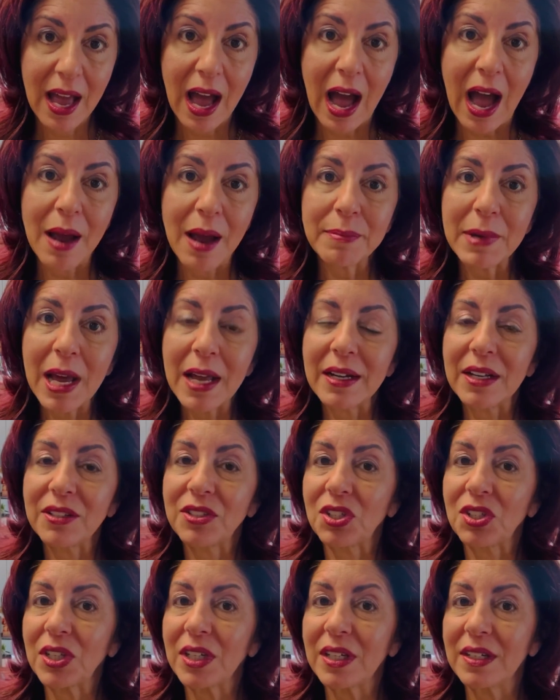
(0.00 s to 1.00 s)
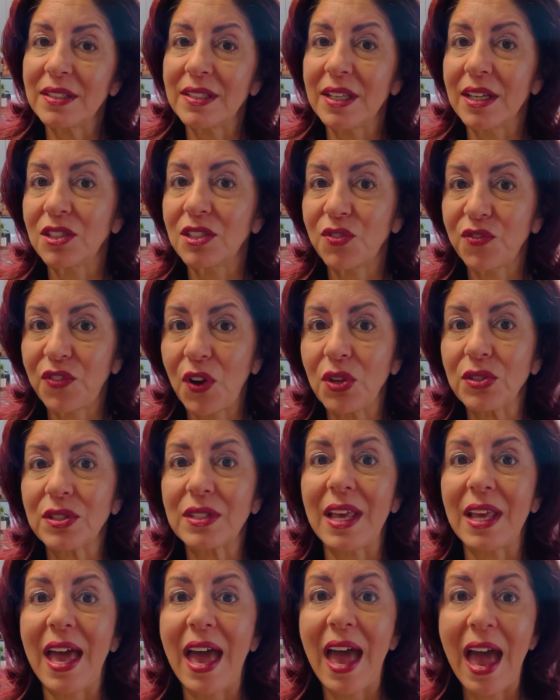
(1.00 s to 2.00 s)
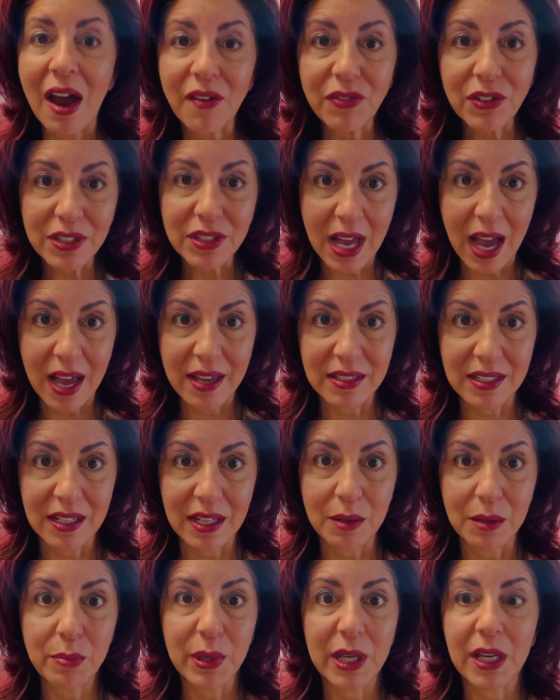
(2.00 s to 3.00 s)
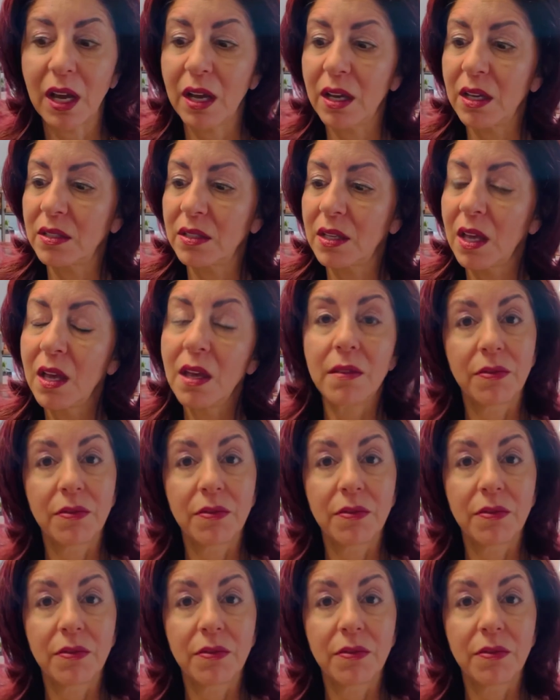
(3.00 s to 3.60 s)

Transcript: I'm not necessarily going to say it's false advertising, because